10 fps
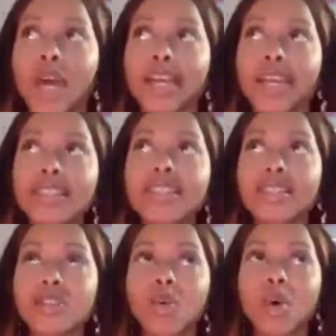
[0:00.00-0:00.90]
I guess
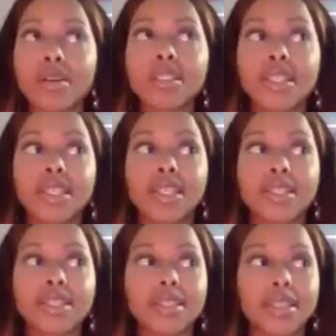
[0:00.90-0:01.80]
this quarantine
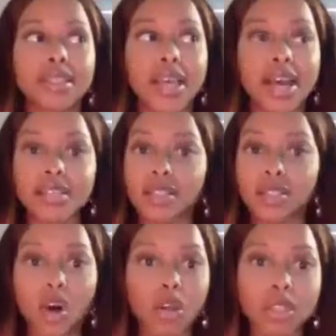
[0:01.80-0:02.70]
is asked
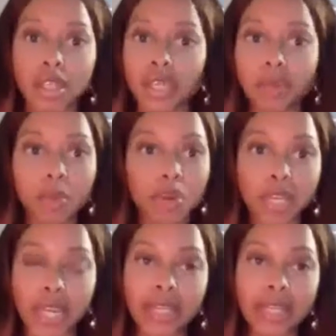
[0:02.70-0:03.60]
us all to keep
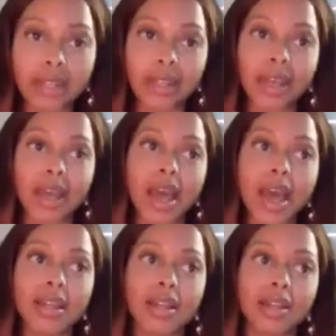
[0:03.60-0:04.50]
creating,
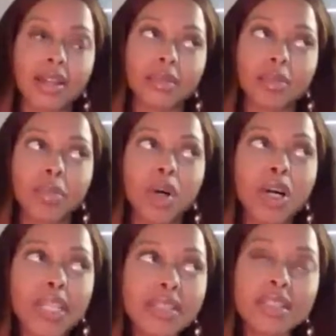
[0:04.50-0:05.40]
and
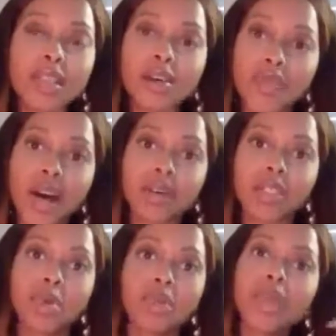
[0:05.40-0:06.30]
putting stuff out
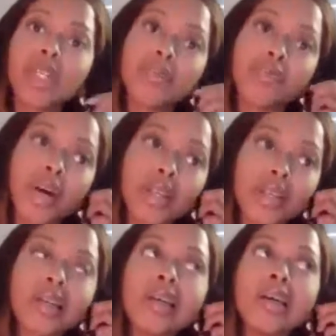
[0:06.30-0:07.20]
has been really
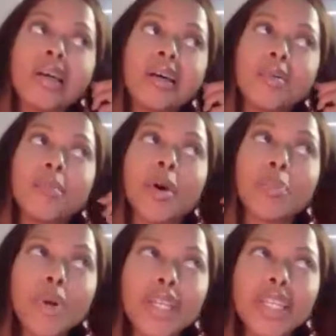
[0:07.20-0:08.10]
fun. But
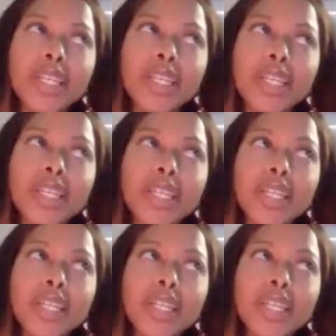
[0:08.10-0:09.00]
putting out
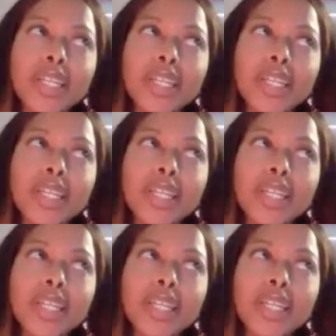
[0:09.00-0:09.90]
this gospel
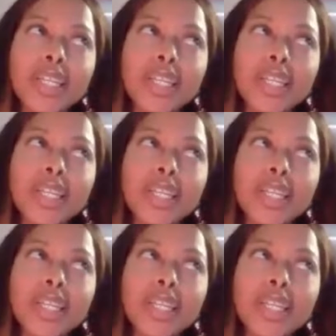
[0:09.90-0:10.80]
stuff has been really
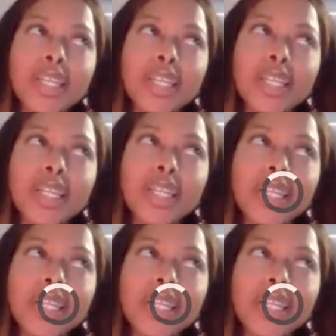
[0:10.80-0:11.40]
exciting and